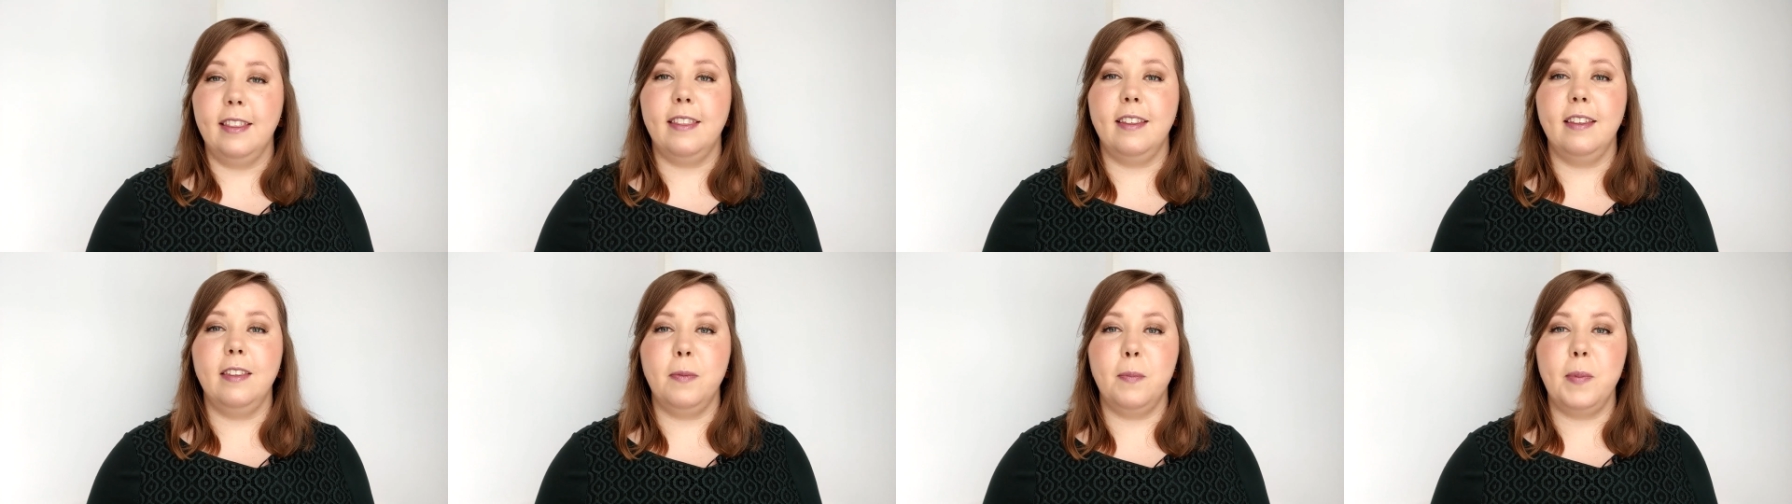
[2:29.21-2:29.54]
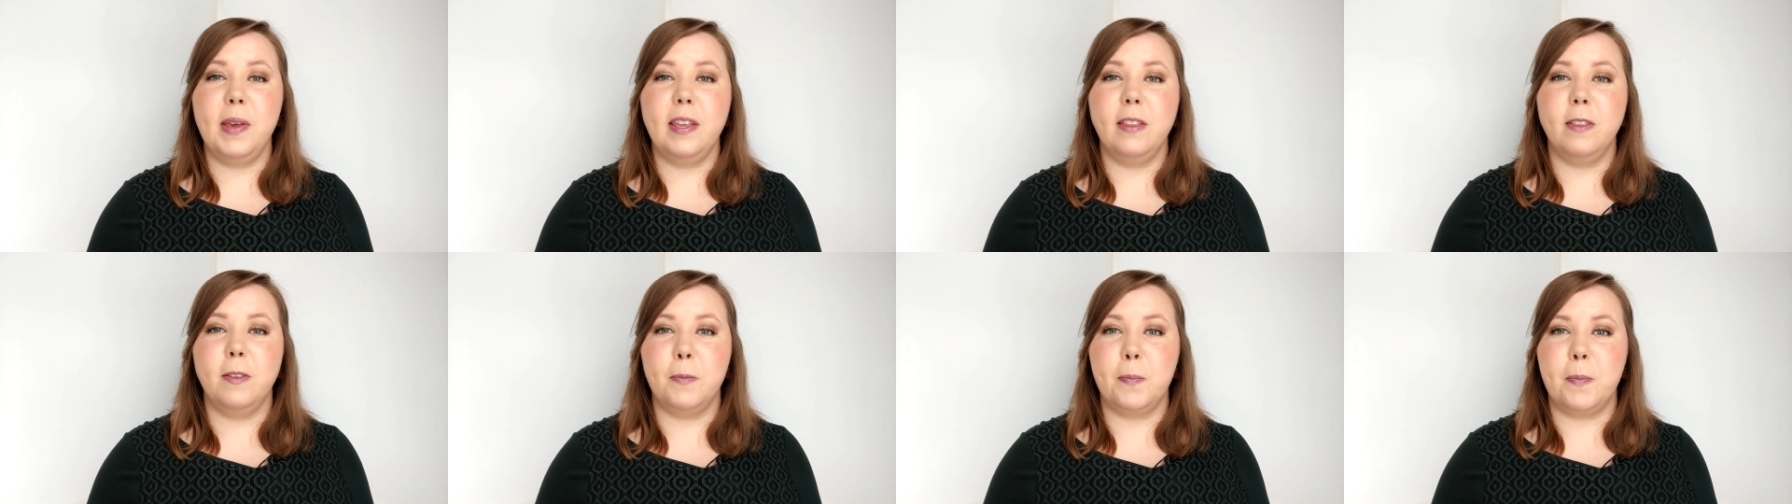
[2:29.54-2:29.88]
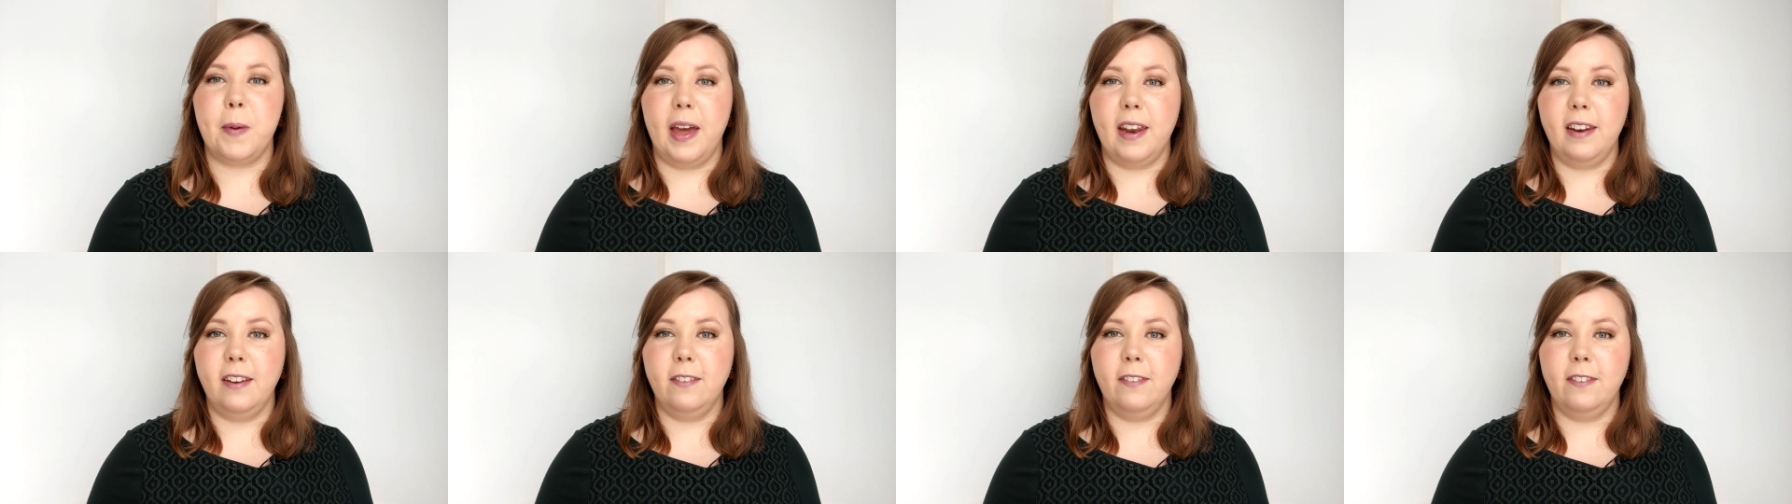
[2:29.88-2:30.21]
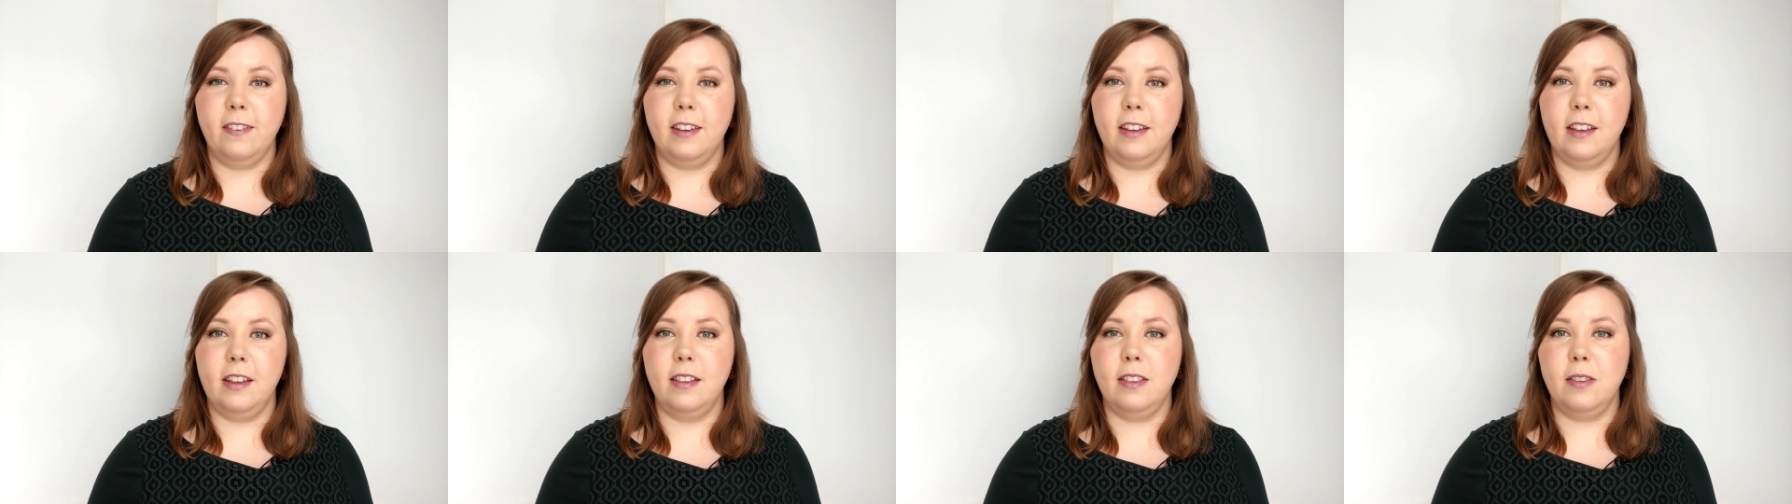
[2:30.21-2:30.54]
This means
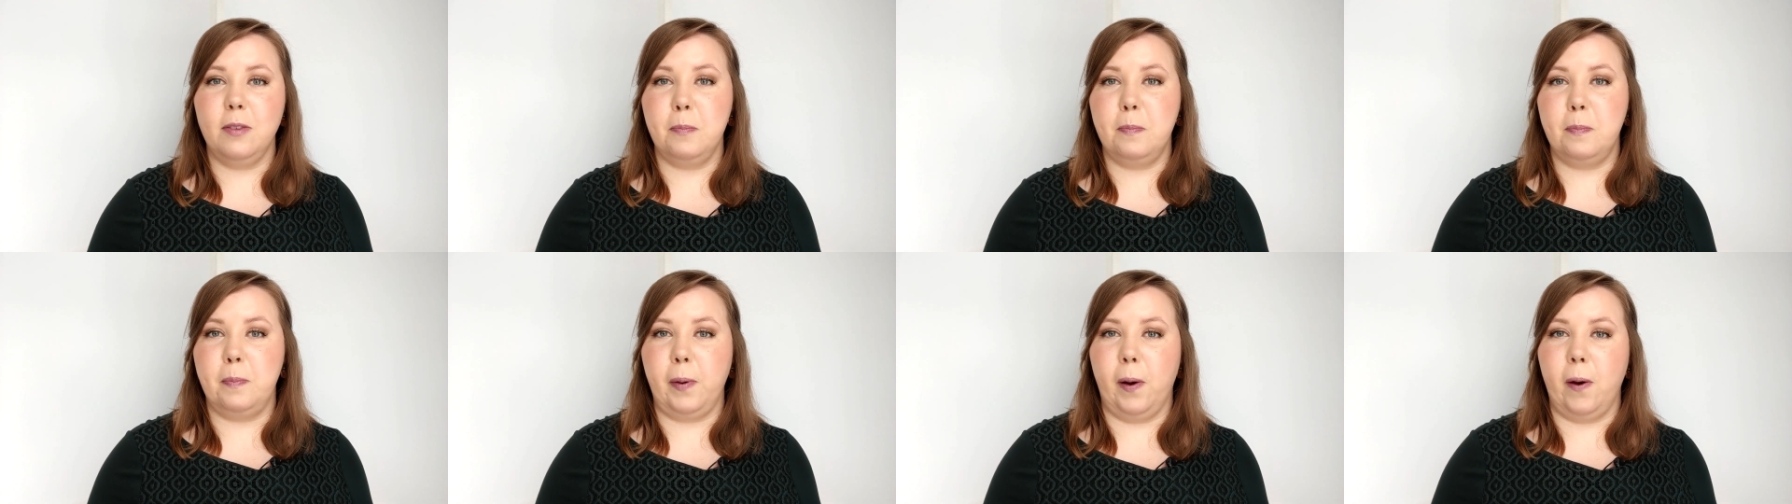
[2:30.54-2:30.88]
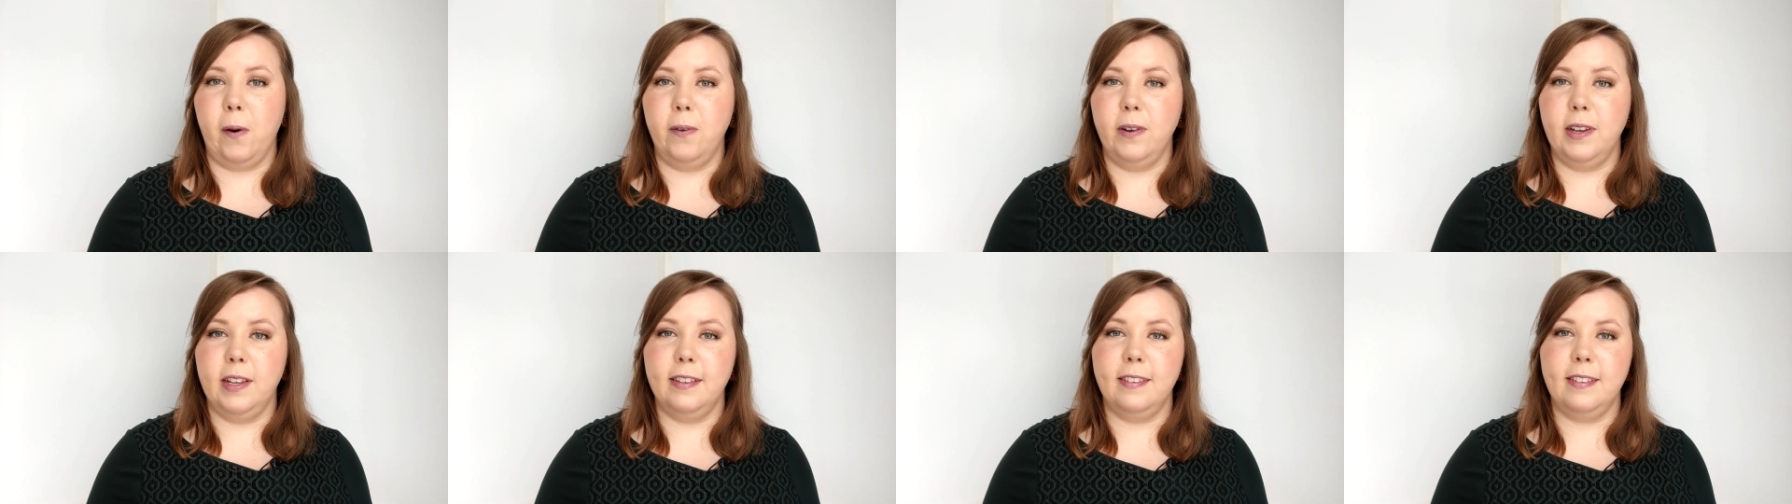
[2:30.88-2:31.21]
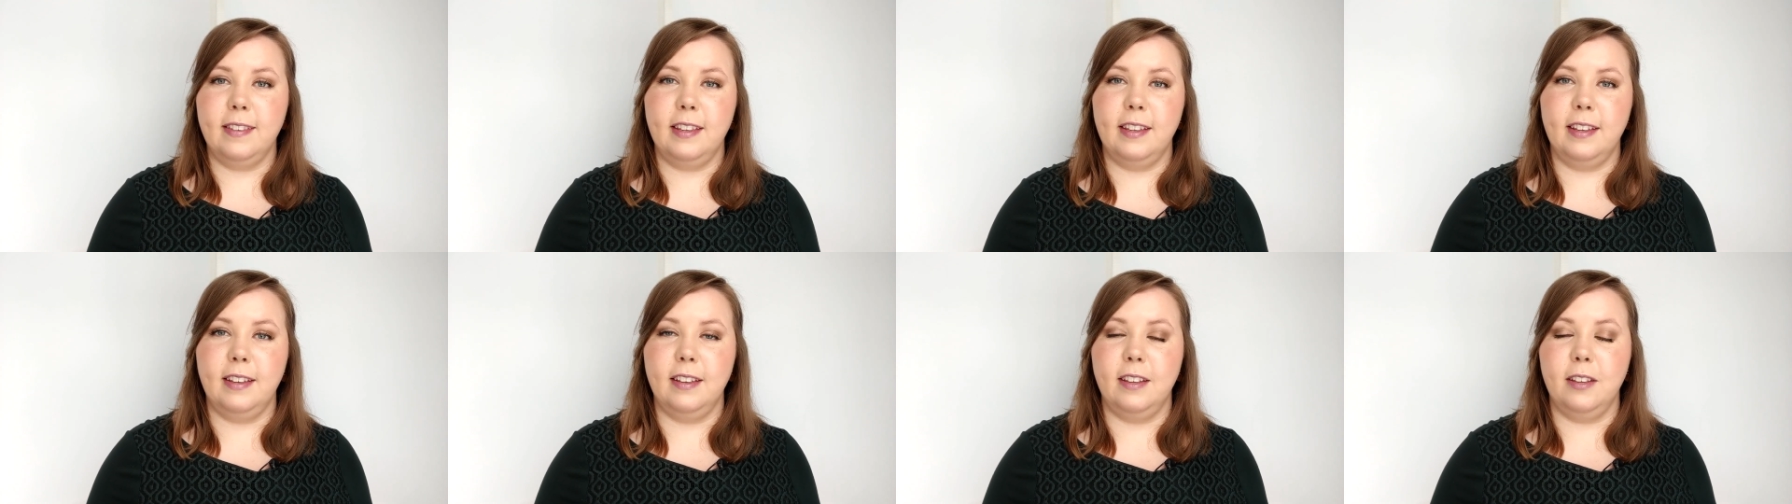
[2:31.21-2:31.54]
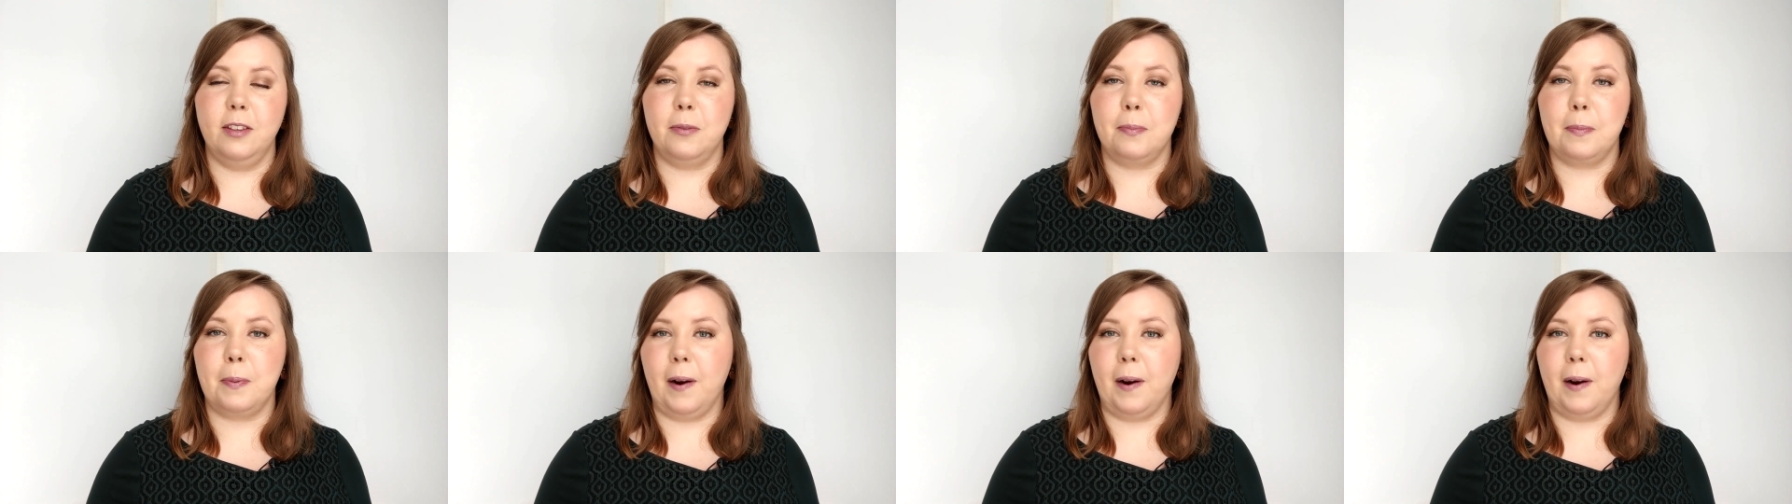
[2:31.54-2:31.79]
benefits, bonuses,